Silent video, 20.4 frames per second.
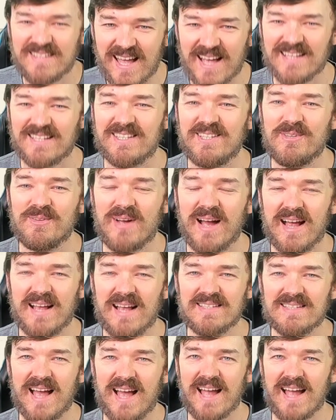Yes, you
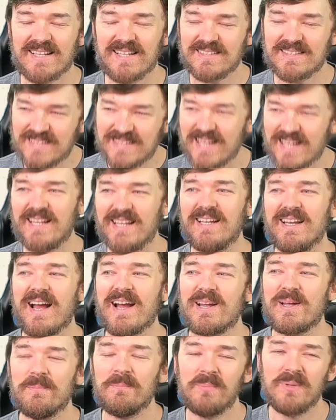guys, I did it!
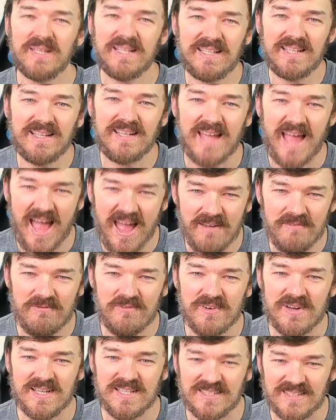I completed
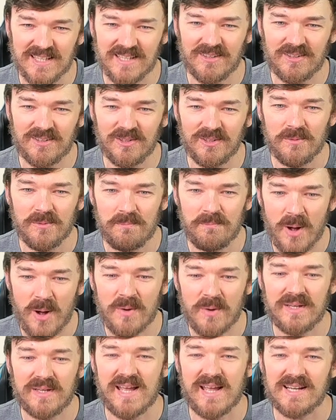every single
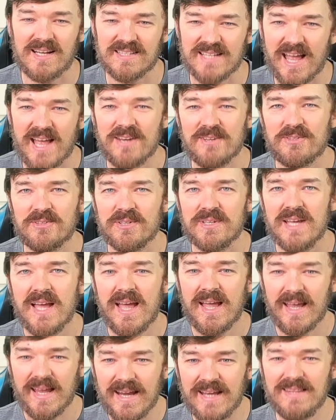Pokedex entry
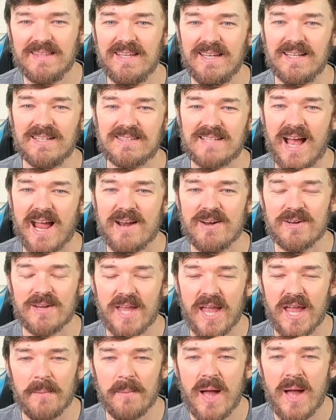in the entire
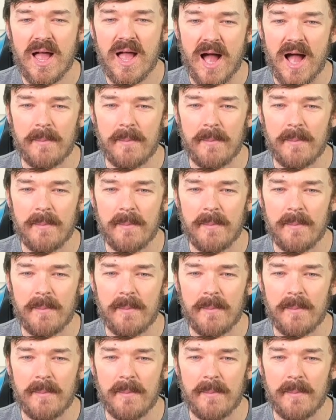game.